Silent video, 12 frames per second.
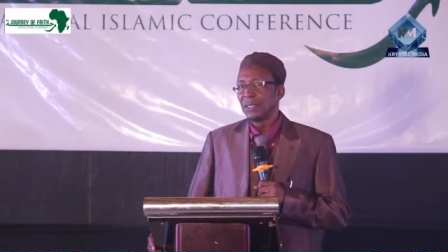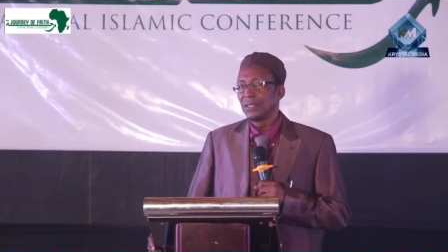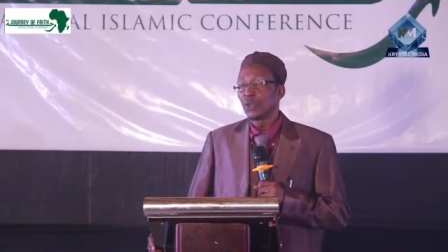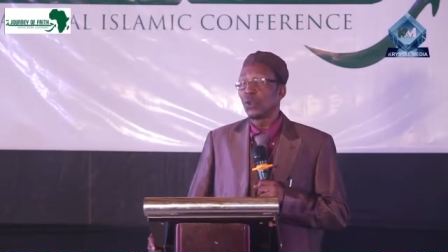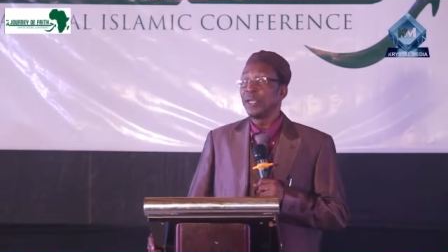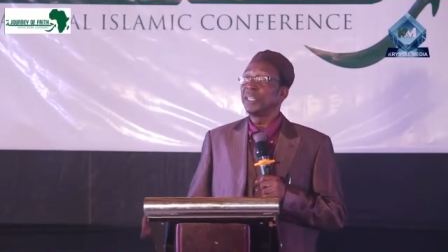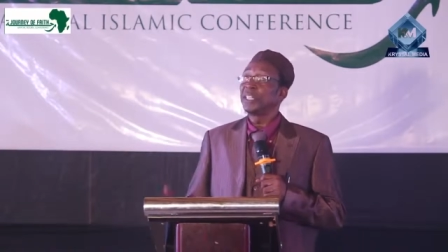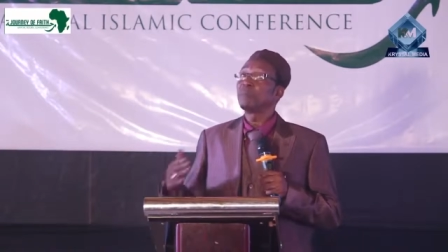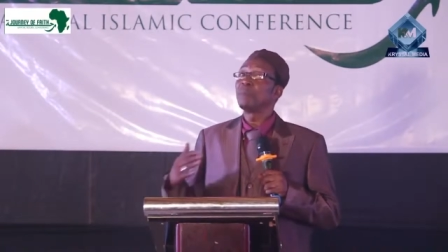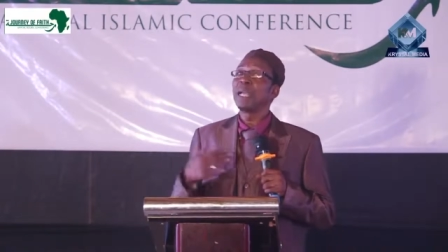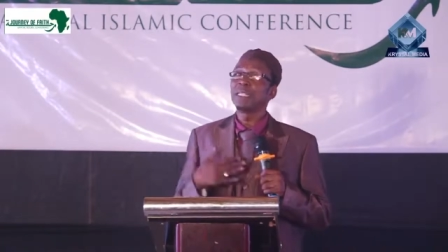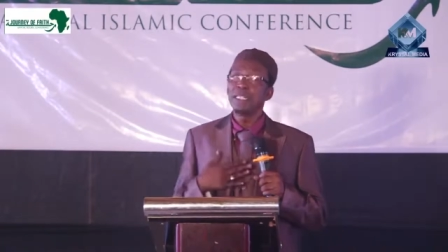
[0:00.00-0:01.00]
So it
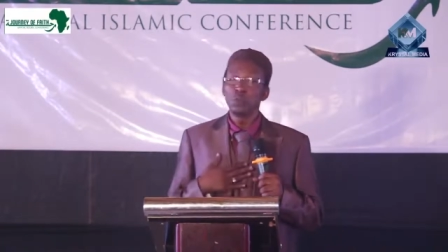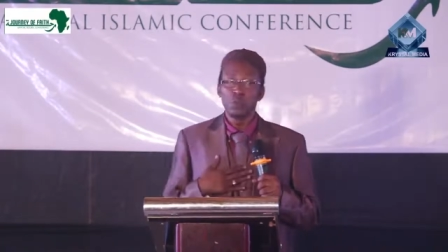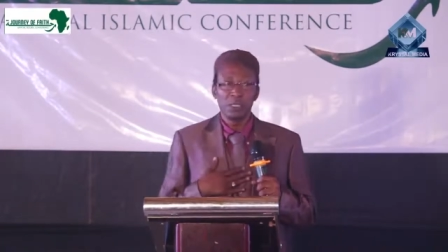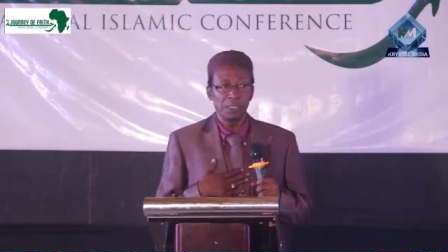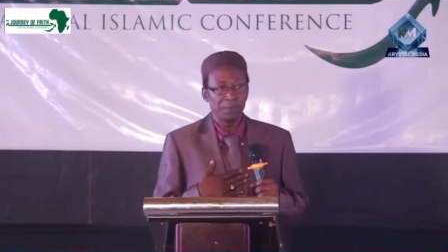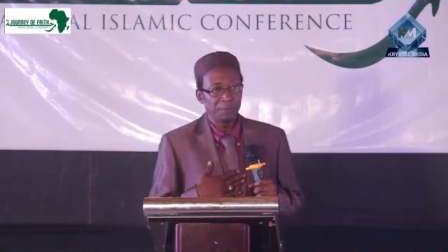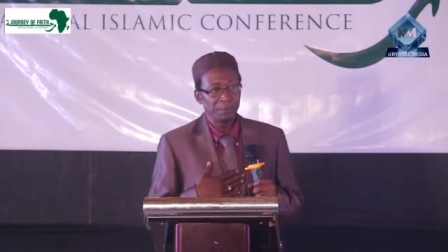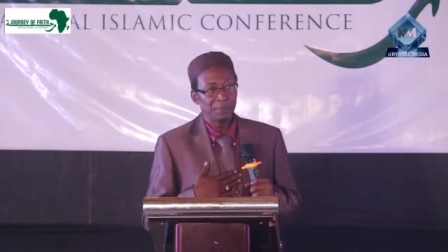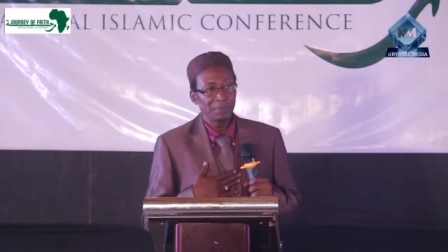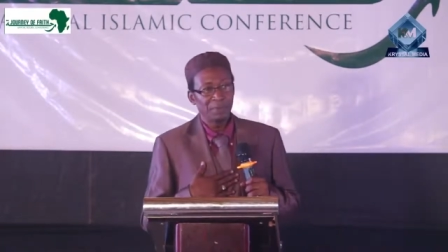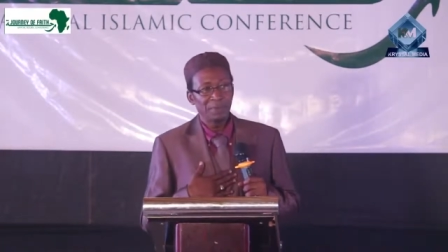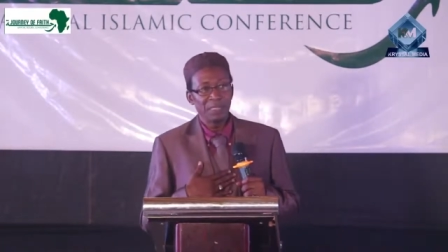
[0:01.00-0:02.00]
is my duty
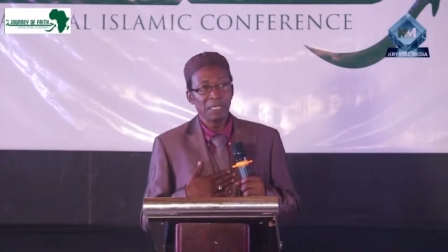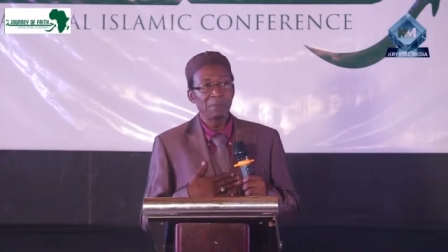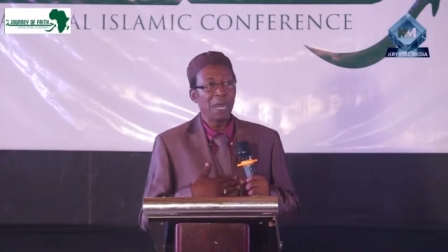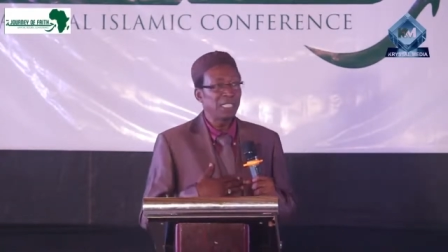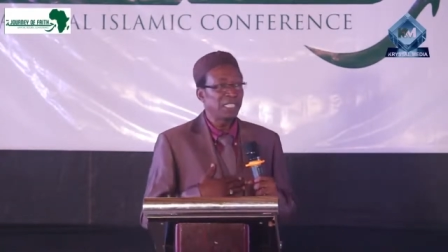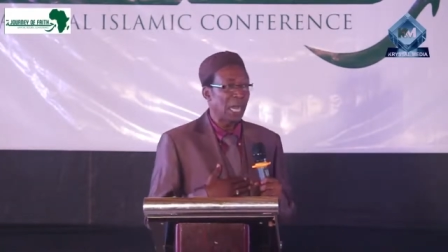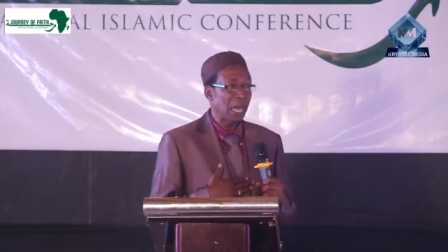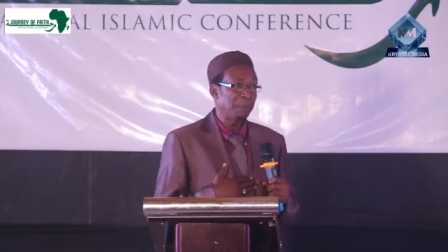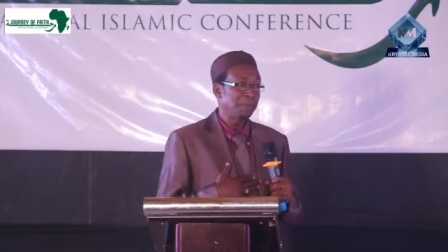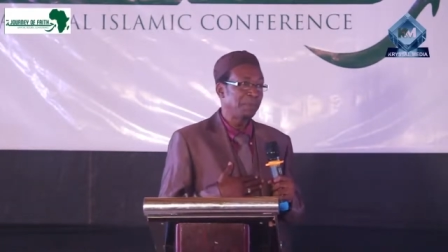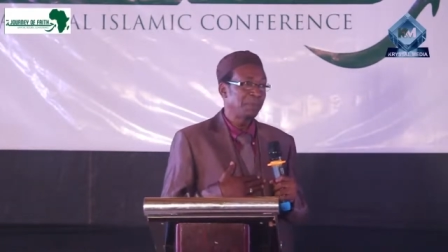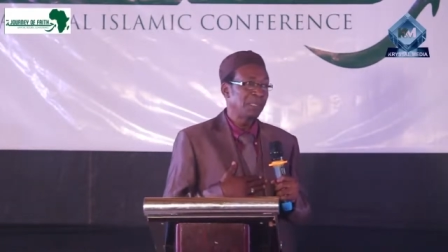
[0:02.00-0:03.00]
and my
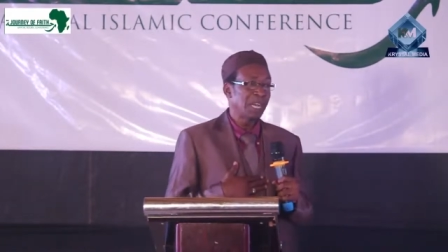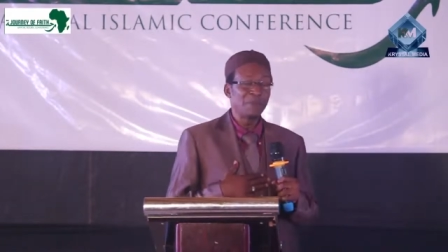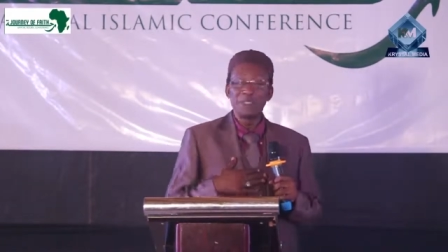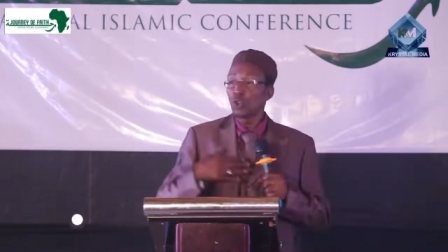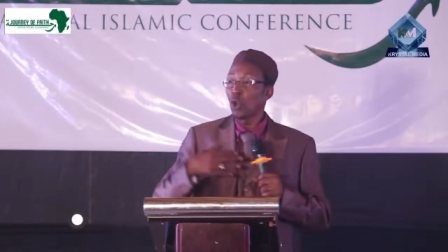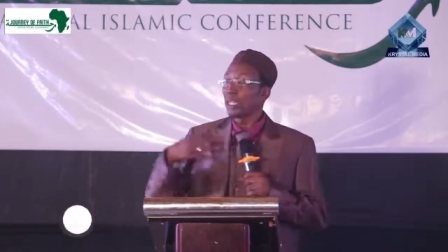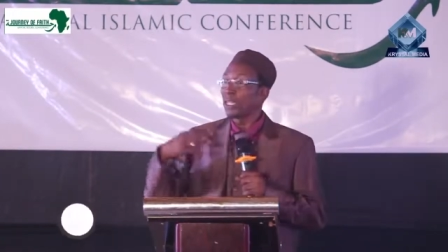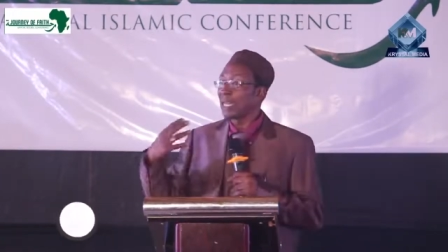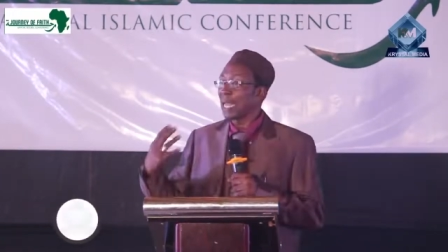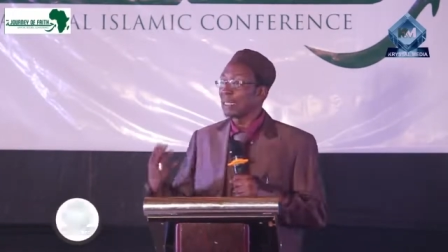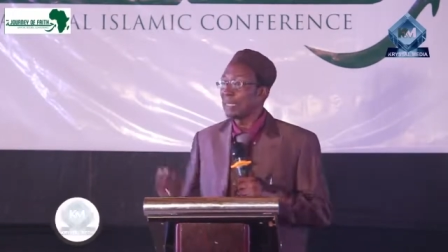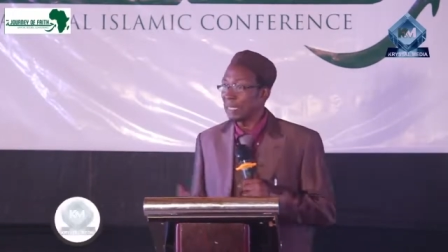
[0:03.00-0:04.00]
job. I've been talking
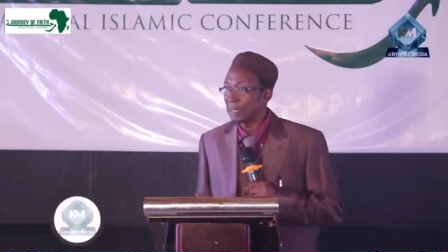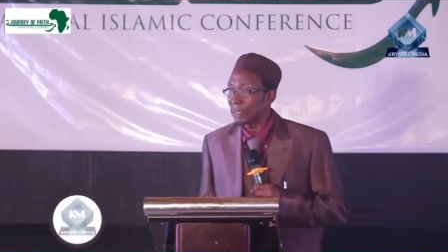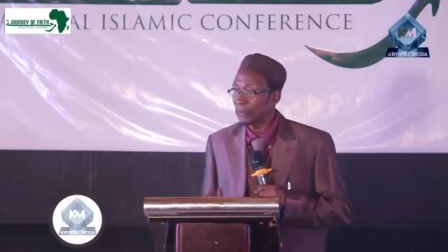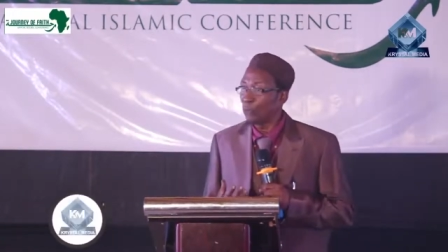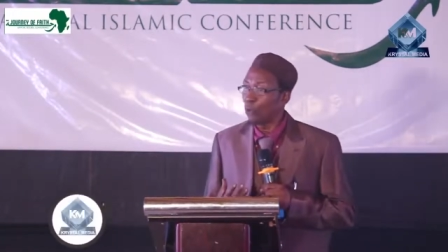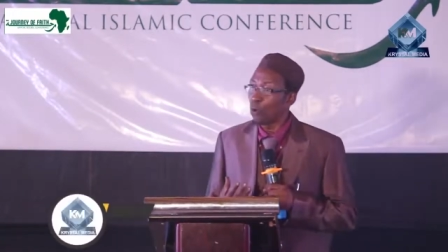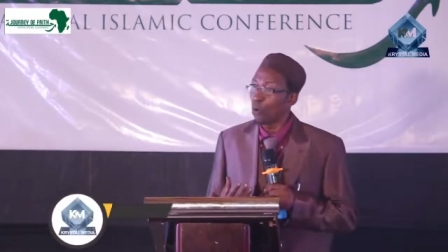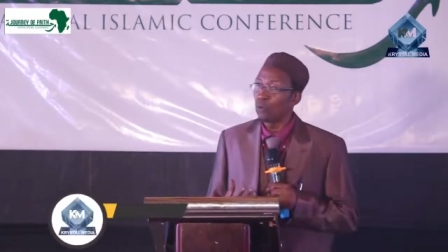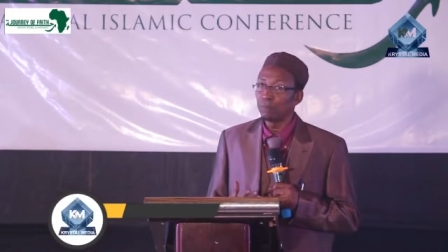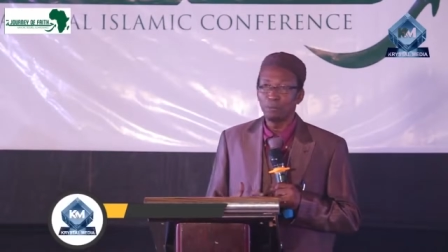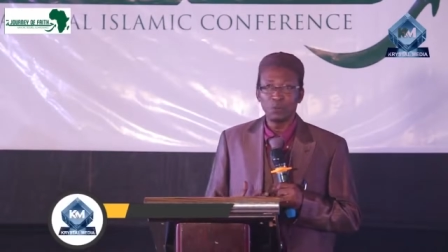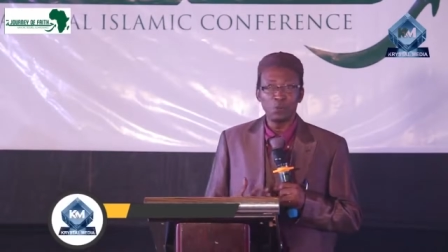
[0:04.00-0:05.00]
like this
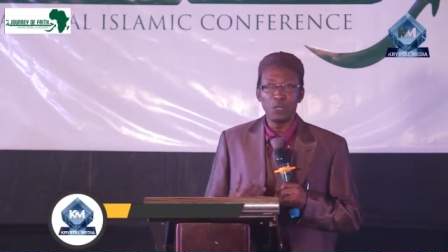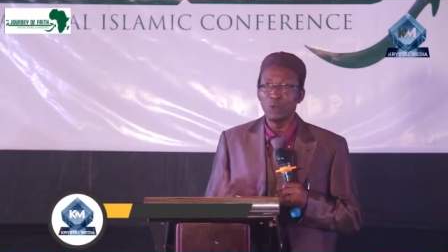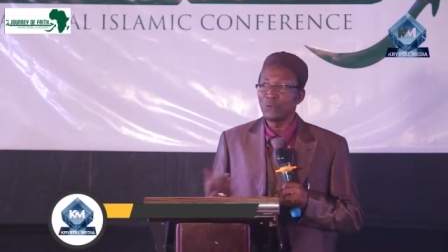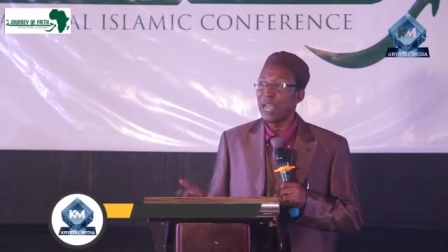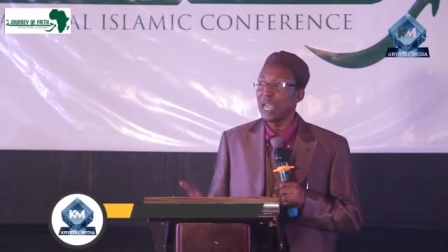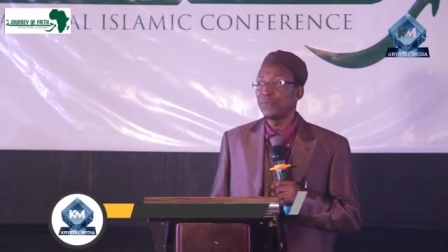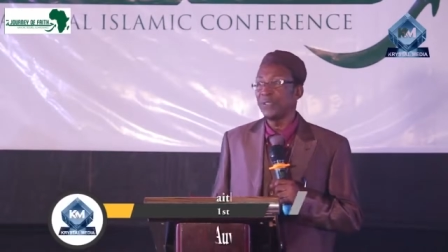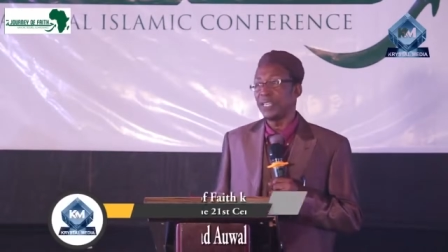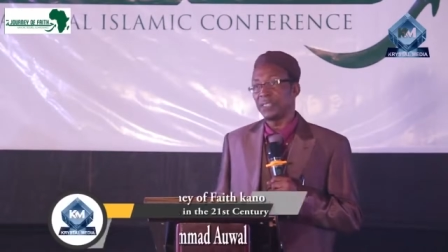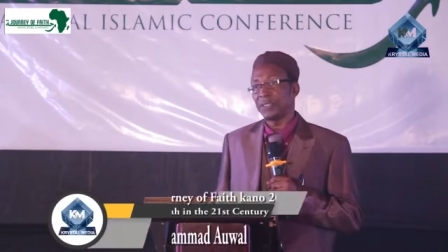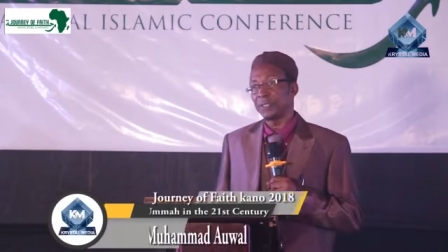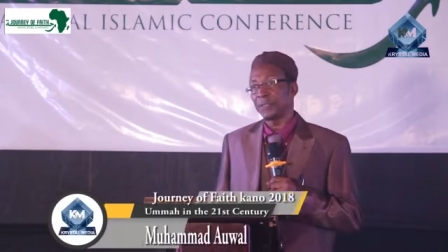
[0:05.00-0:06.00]
for 25
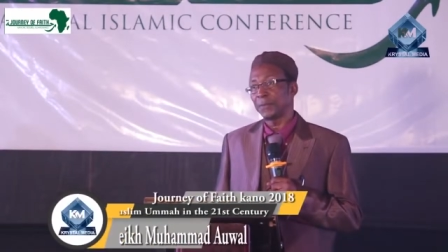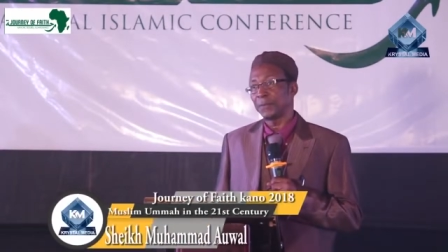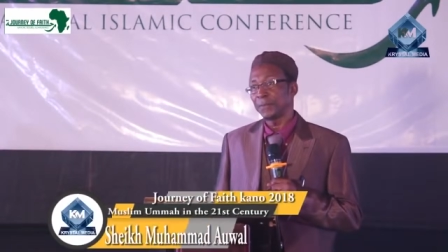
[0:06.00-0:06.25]
years.